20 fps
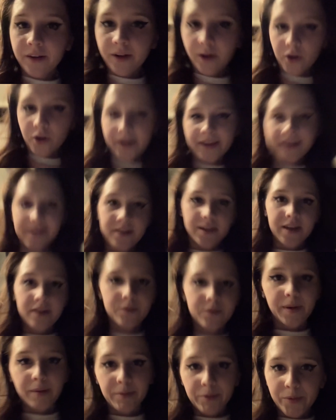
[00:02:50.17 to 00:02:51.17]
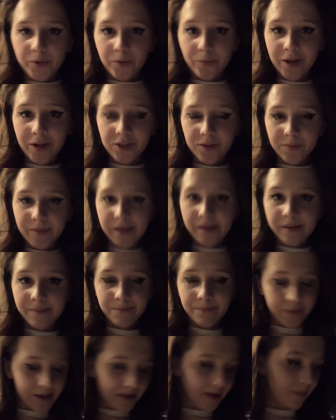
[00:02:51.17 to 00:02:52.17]
I guess you guys probably want to watch me
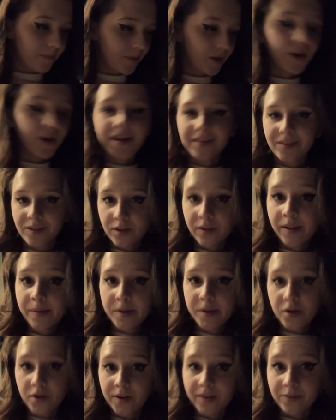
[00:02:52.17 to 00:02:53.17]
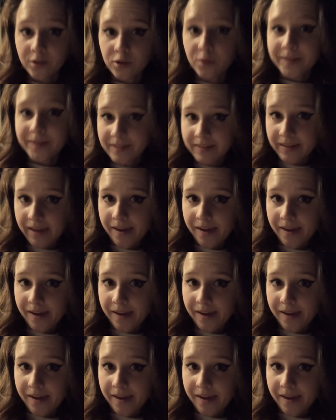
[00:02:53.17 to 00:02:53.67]
pick up the grass. So let me hang and switch the